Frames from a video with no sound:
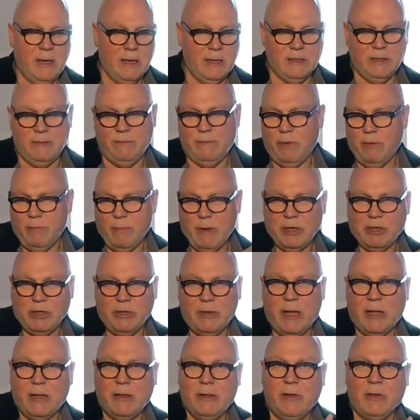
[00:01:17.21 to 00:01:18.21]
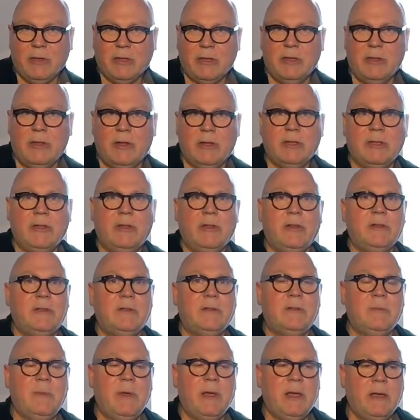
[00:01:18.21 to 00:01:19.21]
as if you imagine you had lots and lots and lots
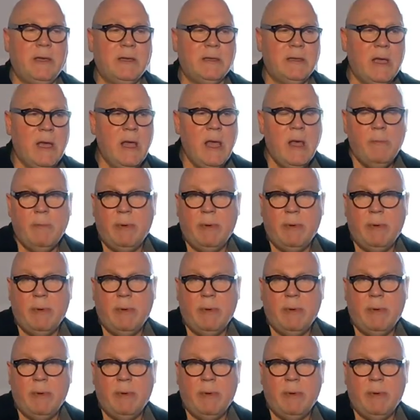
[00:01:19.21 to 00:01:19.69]
of speakers,